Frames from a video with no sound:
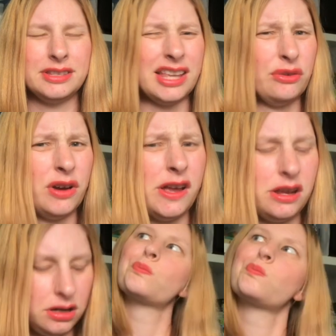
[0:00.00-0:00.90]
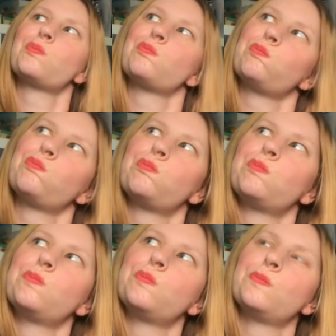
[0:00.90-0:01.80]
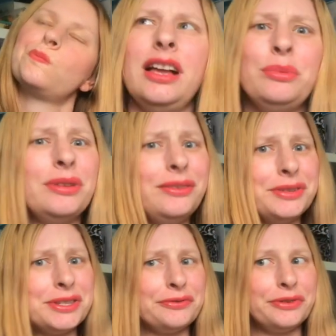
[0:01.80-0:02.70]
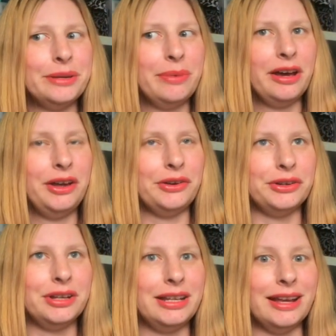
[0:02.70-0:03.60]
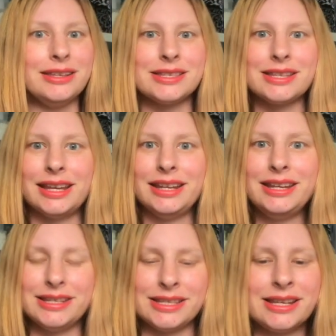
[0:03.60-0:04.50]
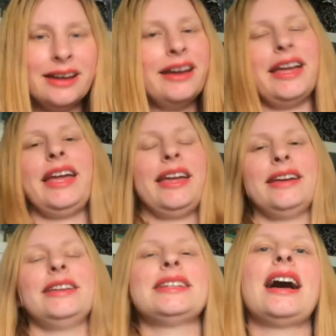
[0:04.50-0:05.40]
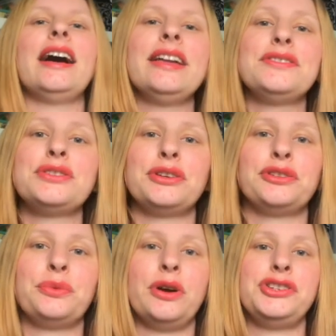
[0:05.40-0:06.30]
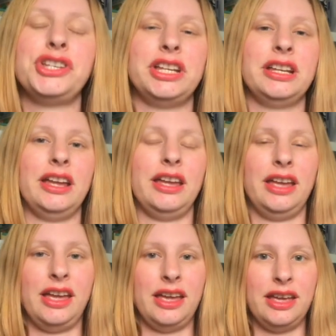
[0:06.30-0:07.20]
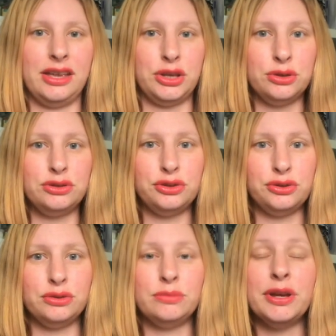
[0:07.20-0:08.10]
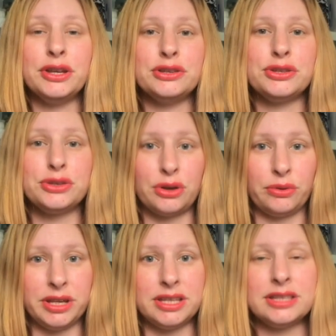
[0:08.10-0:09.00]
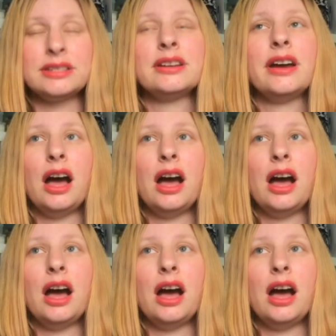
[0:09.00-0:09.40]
Is that right? I believe it's a free pattern. Yes, it is. And I have started watching a YouTube sewist,